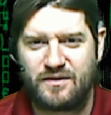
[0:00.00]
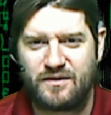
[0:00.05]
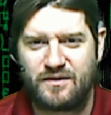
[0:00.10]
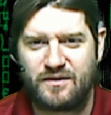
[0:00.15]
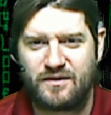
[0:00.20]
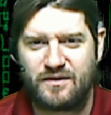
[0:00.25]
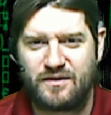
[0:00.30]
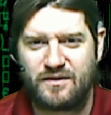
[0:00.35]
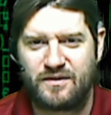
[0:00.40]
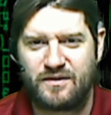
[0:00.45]

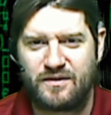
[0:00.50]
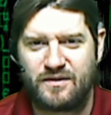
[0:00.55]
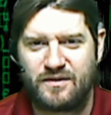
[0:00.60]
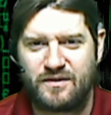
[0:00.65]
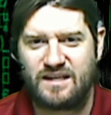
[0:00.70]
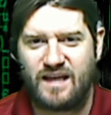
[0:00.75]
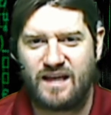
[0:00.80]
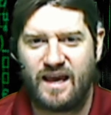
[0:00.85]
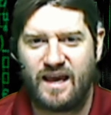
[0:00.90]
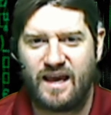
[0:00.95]
purchased
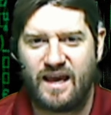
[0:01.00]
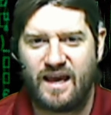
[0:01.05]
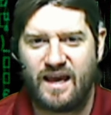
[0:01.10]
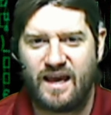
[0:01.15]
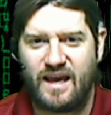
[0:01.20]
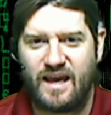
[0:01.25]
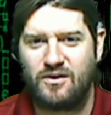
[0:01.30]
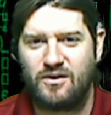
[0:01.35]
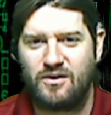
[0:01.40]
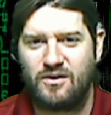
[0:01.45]
it and are
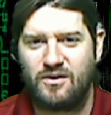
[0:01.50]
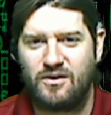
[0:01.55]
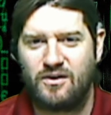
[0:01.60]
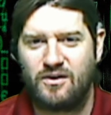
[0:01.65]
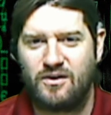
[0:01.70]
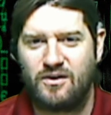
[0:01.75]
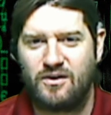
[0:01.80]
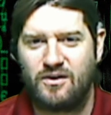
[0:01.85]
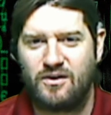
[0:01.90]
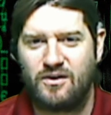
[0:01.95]
going
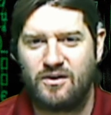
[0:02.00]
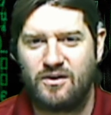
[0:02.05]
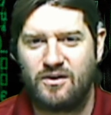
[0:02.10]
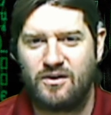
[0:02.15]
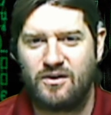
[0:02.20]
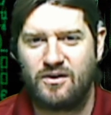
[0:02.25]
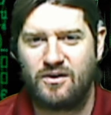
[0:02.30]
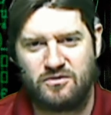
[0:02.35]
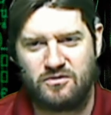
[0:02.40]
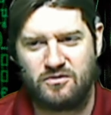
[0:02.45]
through and starting
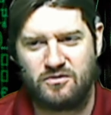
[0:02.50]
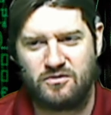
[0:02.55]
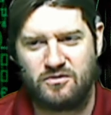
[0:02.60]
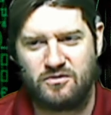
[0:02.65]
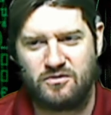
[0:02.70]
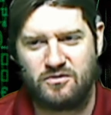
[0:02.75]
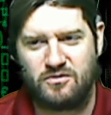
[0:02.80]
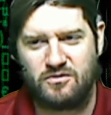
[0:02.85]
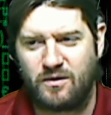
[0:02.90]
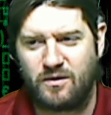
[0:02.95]
to
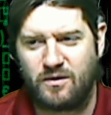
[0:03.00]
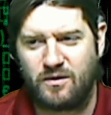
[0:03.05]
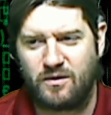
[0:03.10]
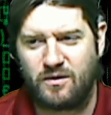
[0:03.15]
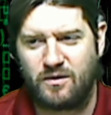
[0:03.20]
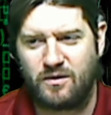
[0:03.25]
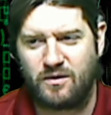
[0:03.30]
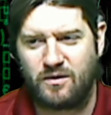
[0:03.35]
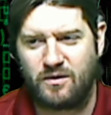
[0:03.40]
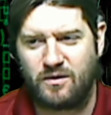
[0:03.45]
look at ways of